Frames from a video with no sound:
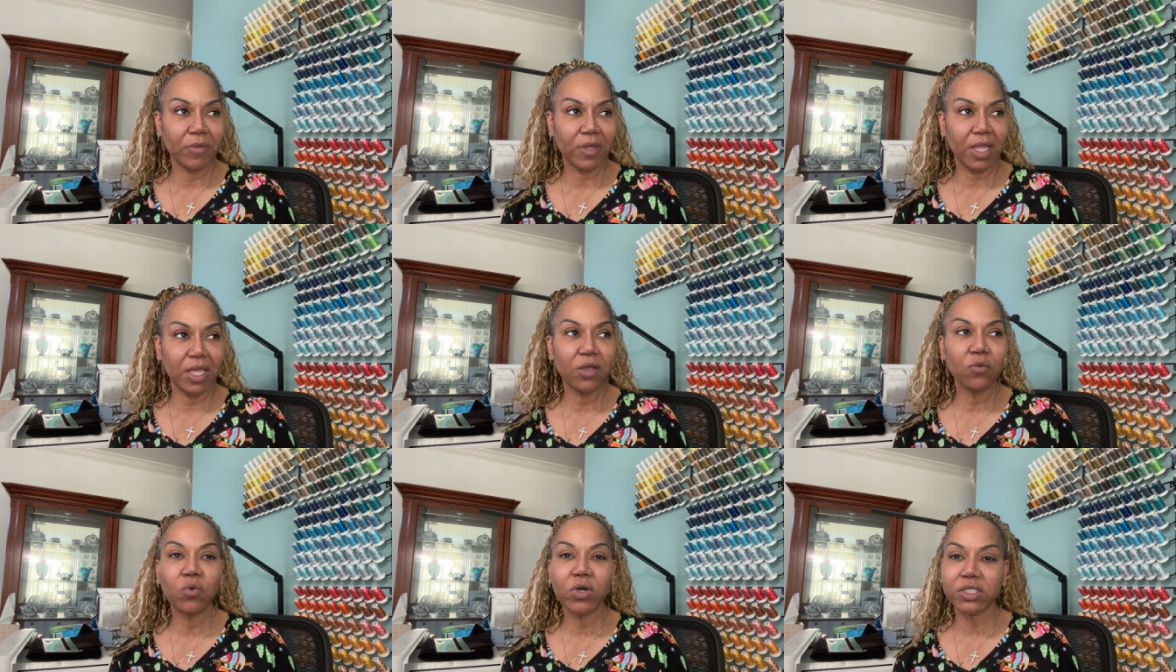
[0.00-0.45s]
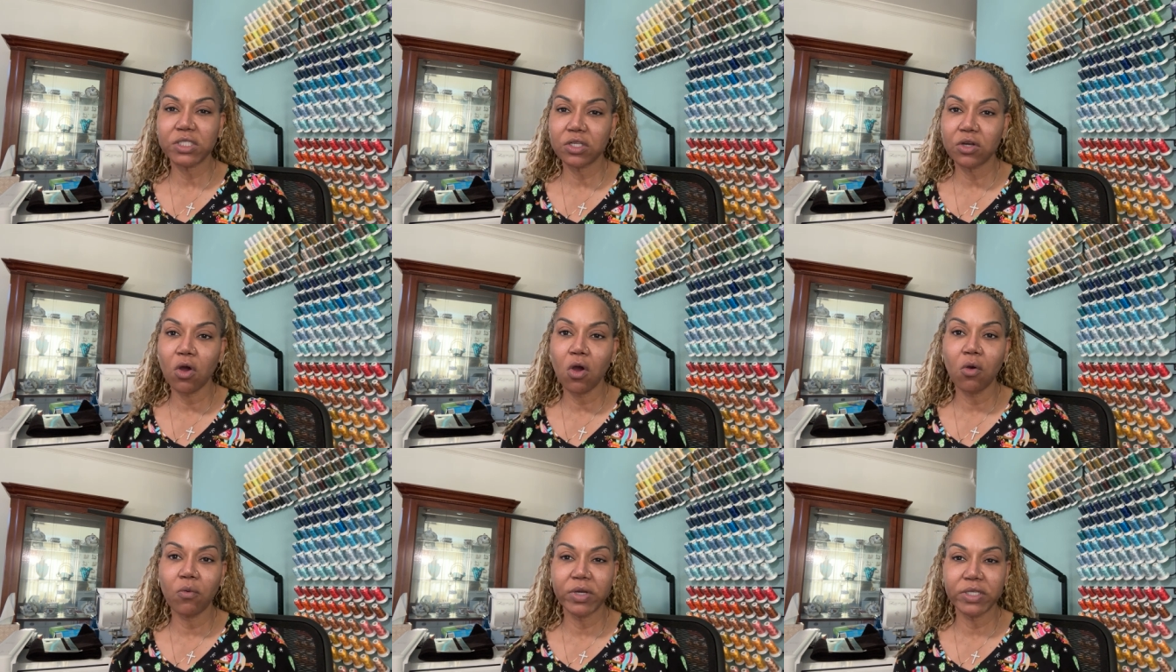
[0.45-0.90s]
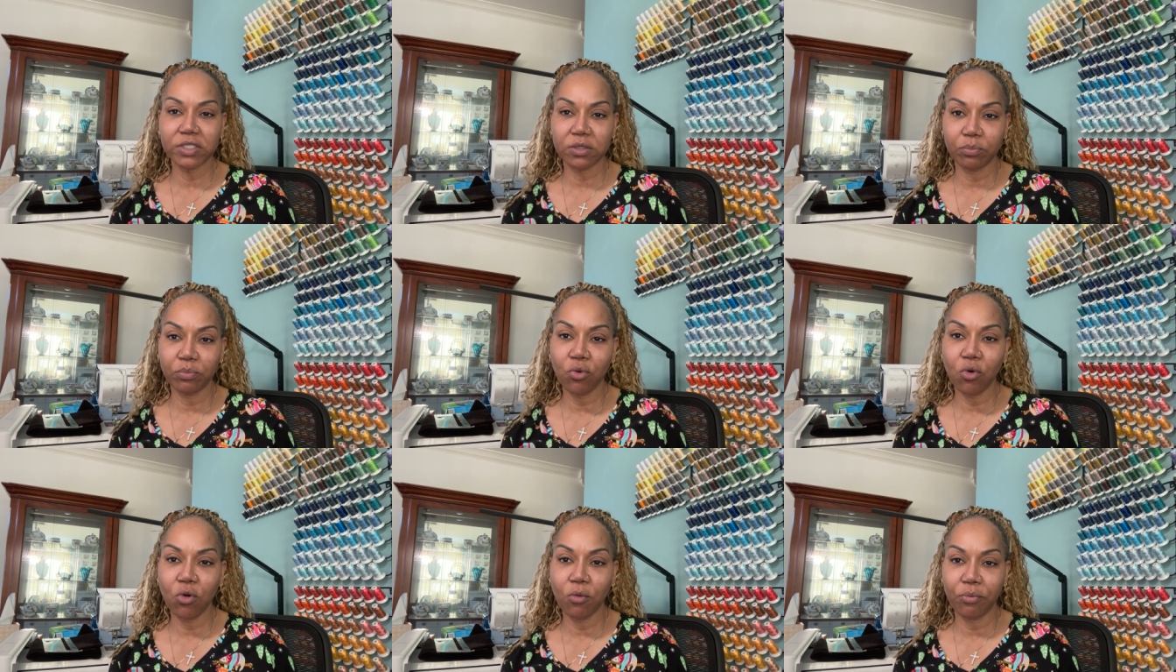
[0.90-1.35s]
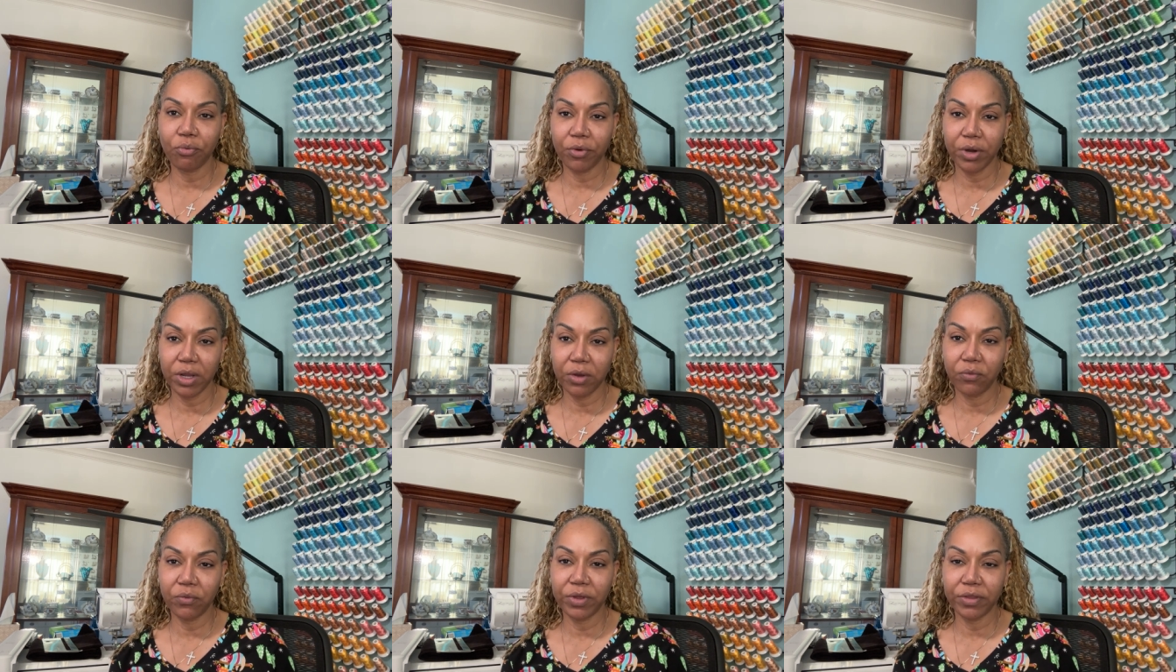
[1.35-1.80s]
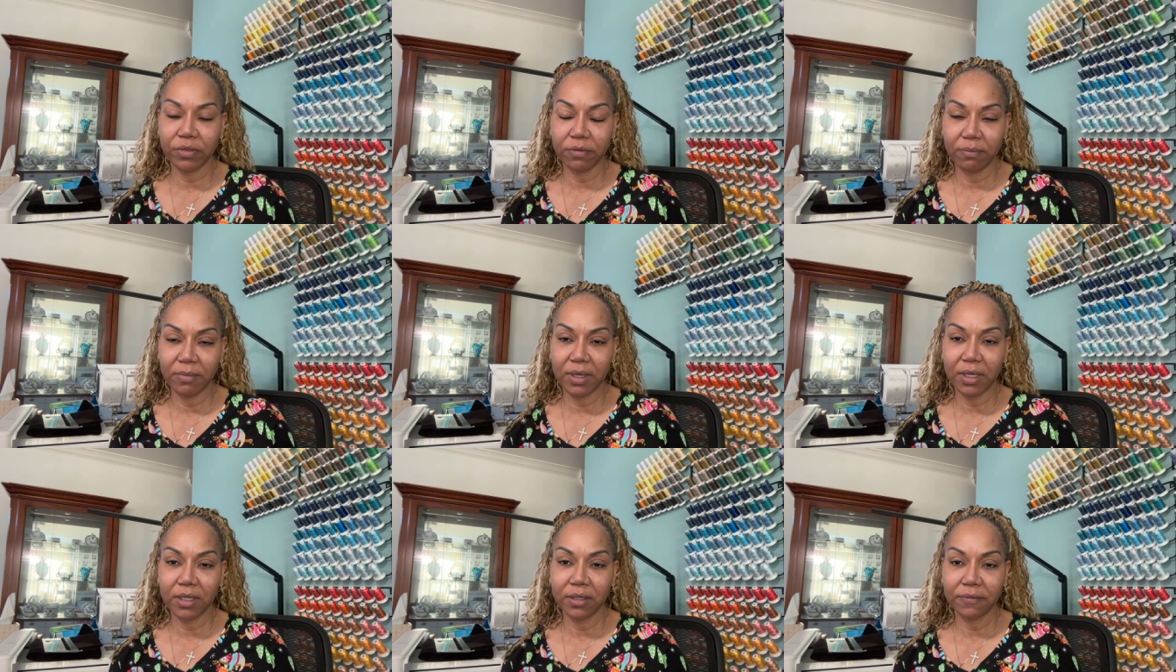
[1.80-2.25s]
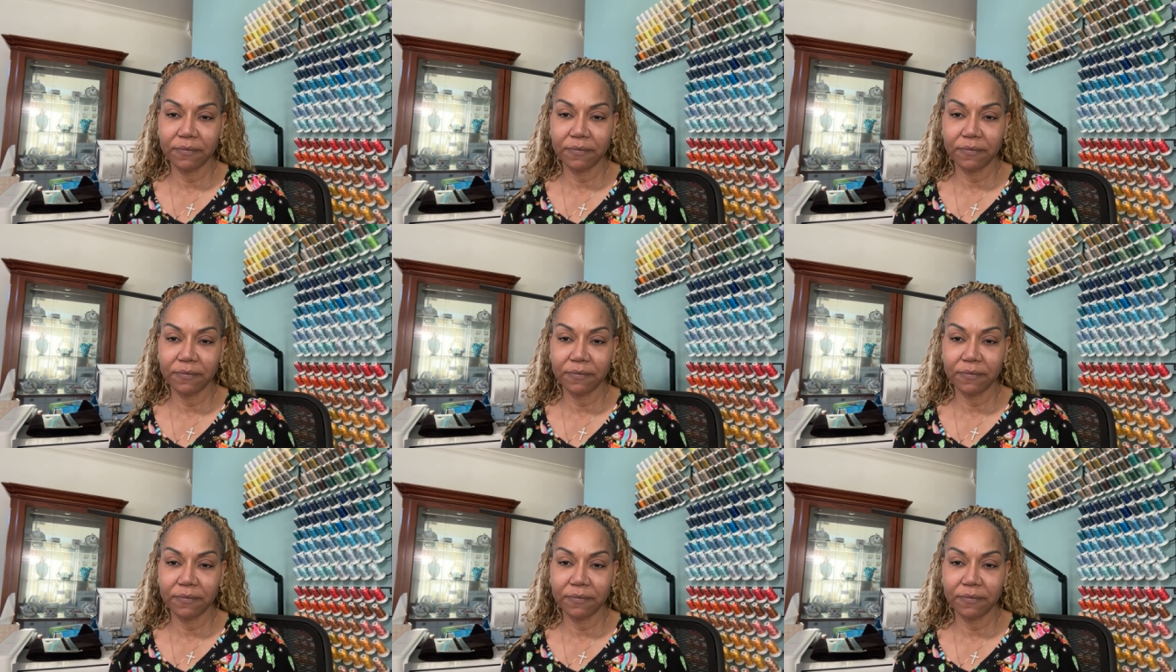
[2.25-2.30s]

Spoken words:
wasn't always appropriate with me.